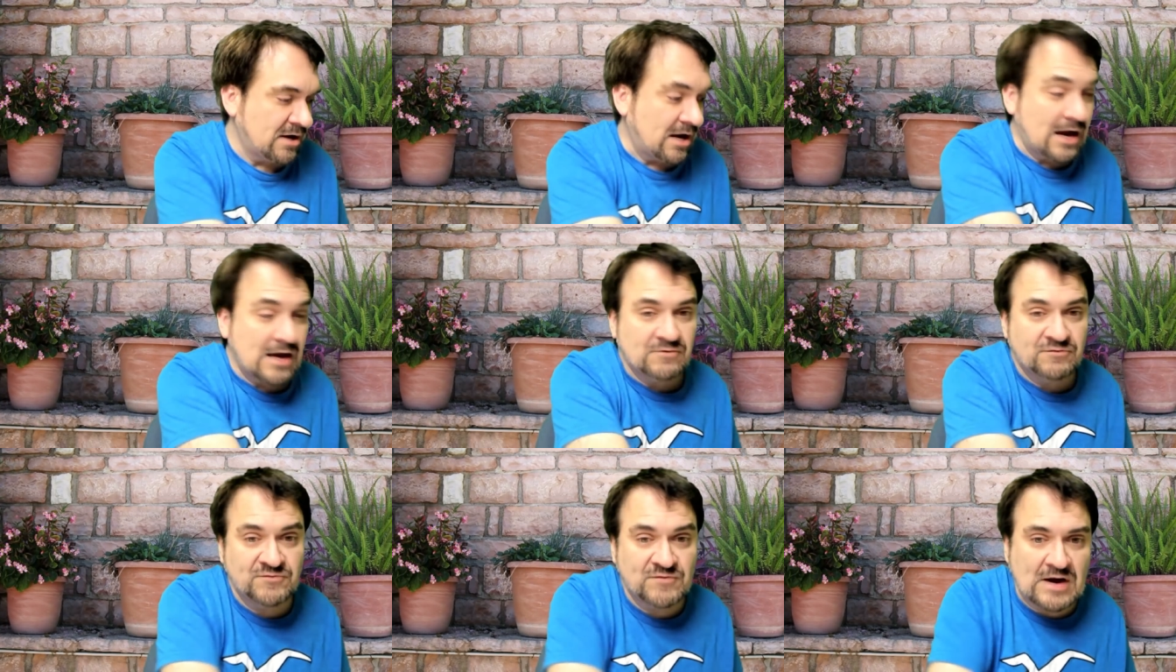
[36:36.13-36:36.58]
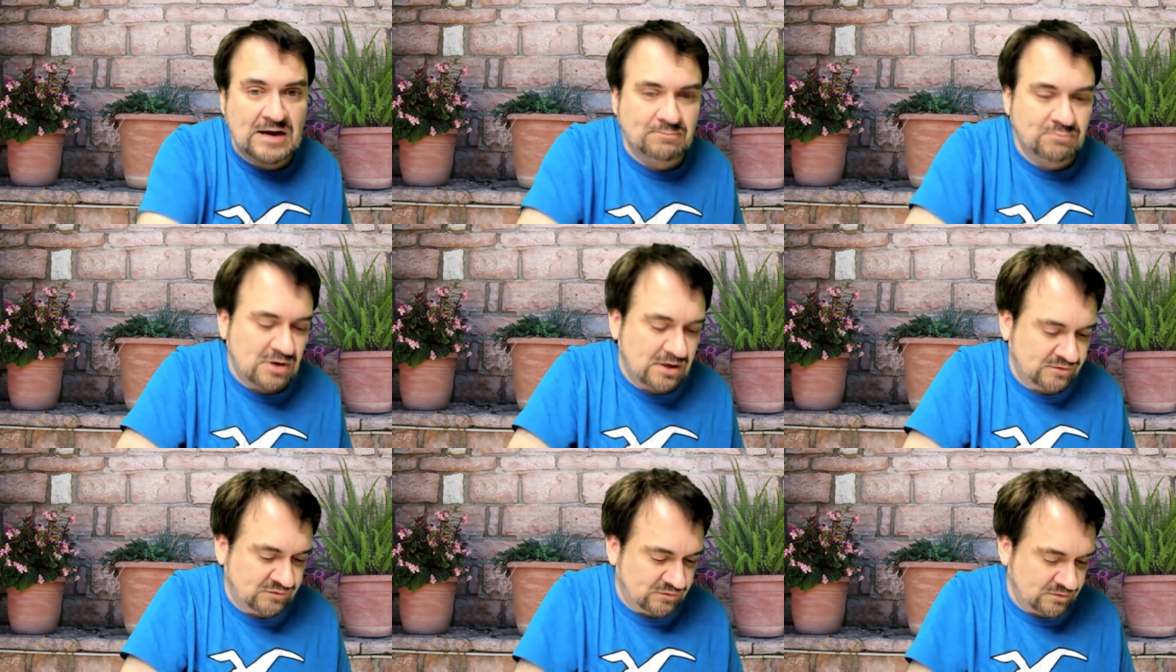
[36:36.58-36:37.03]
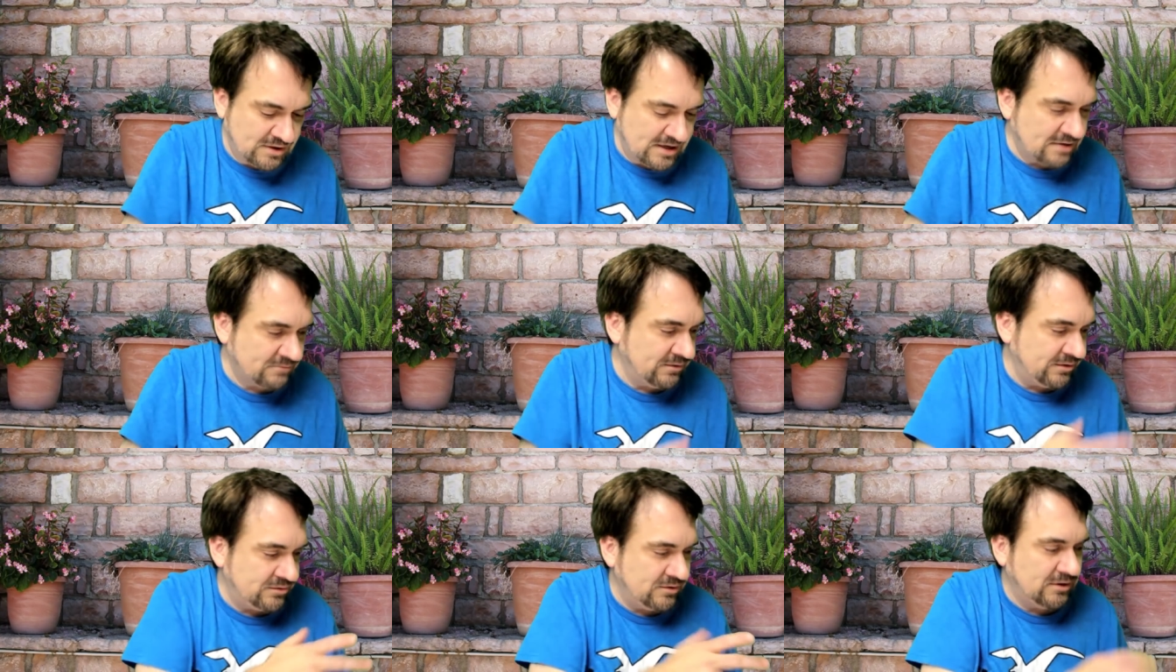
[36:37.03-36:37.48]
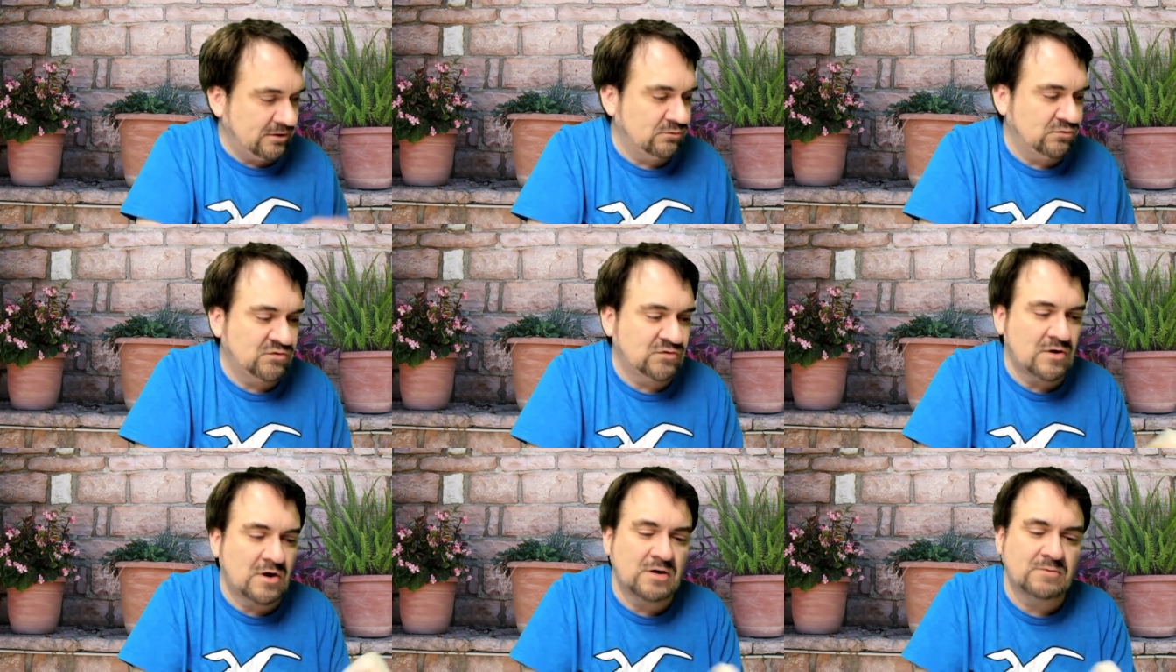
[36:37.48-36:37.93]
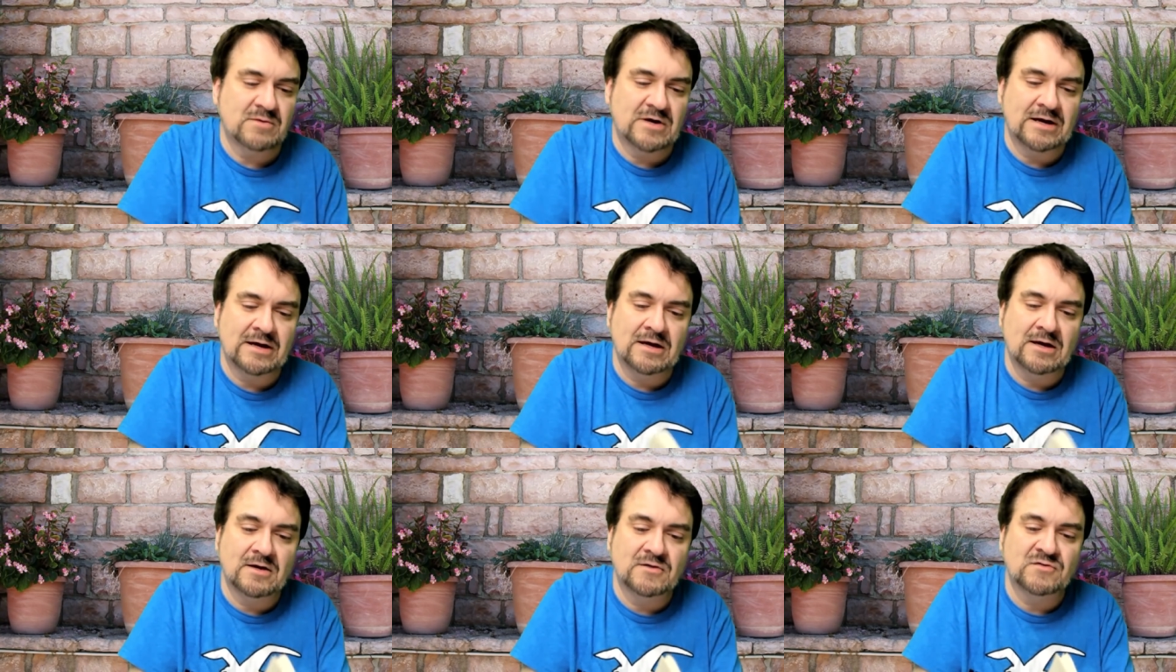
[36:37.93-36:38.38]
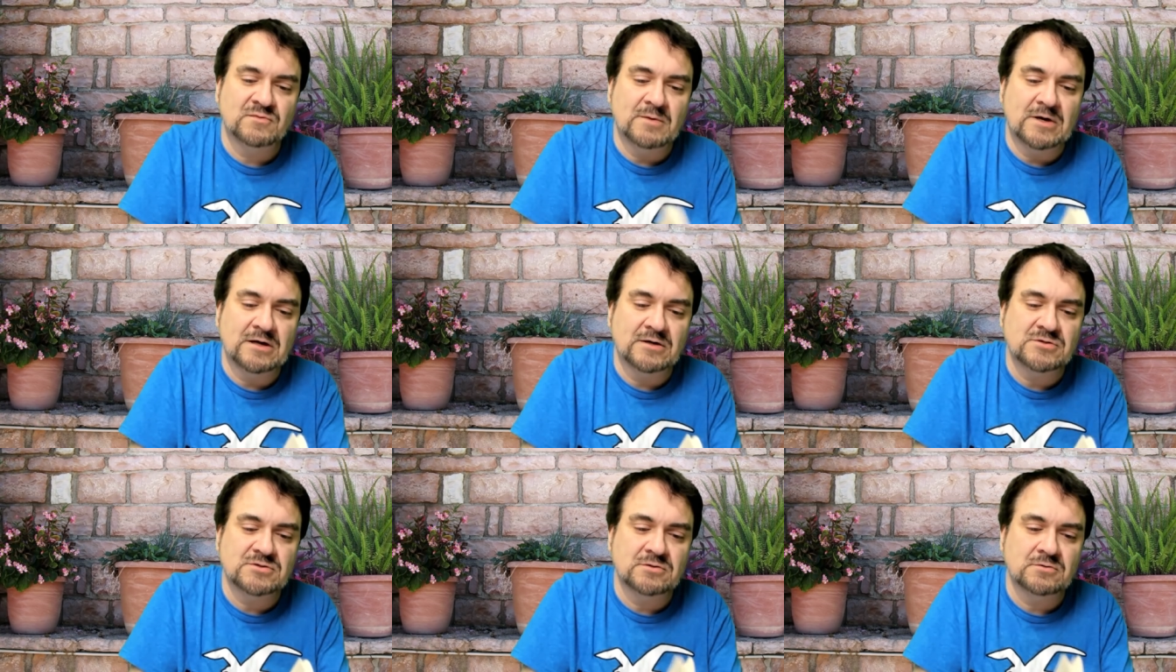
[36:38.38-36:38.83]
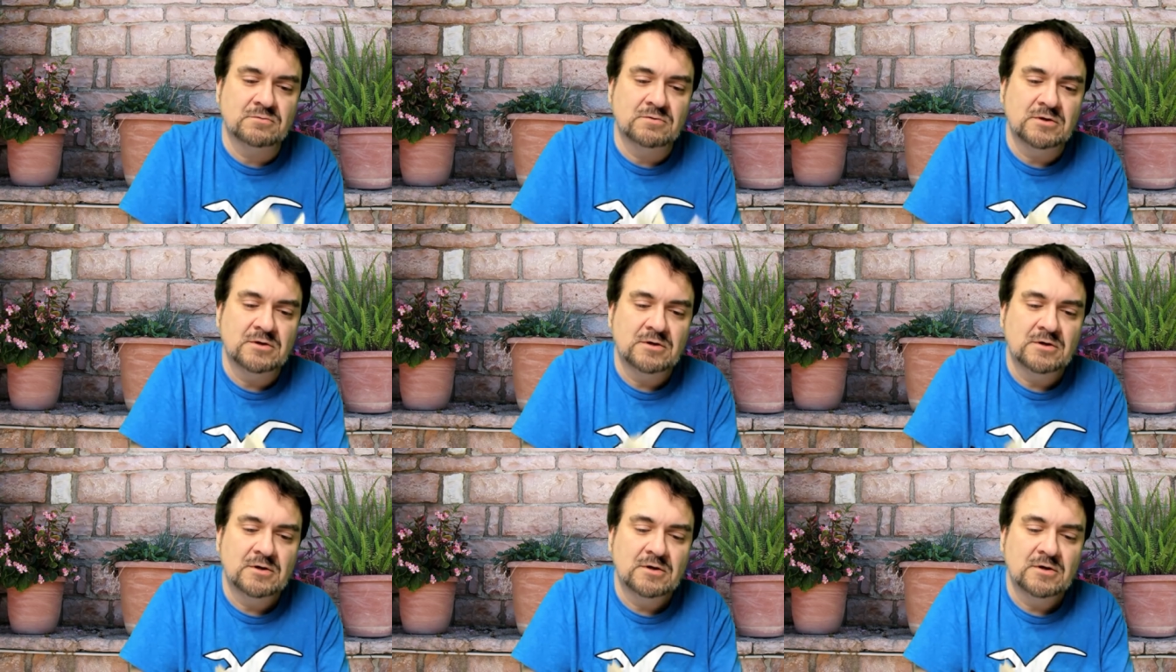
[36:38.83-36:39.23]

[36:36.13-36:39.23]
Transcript: I have 5 bucks in everything you saw in my hands, mind you.